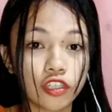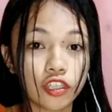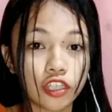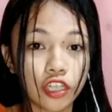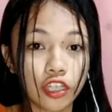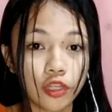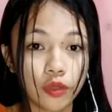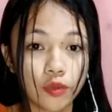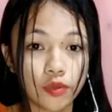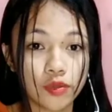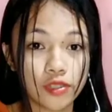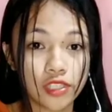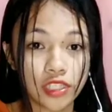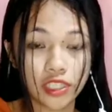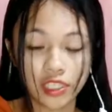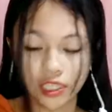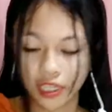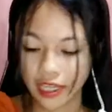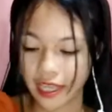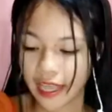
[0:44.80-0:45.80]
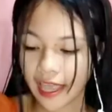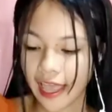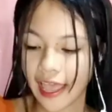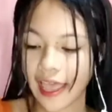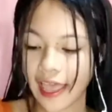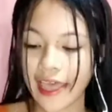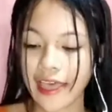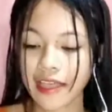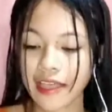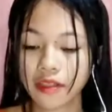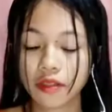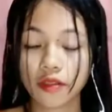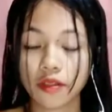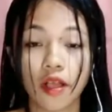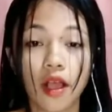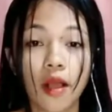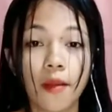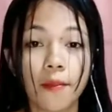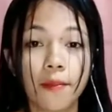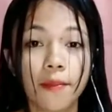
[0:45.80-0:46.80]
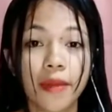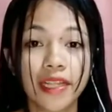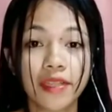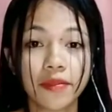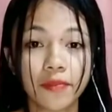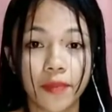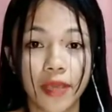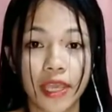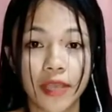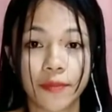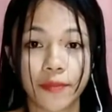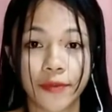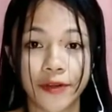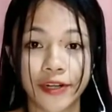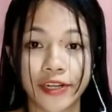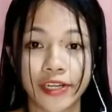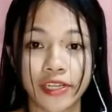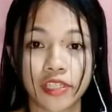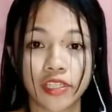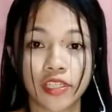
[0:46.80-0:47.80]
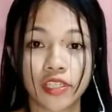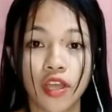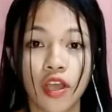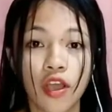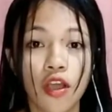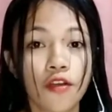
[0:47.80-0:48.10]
glues, and bond papers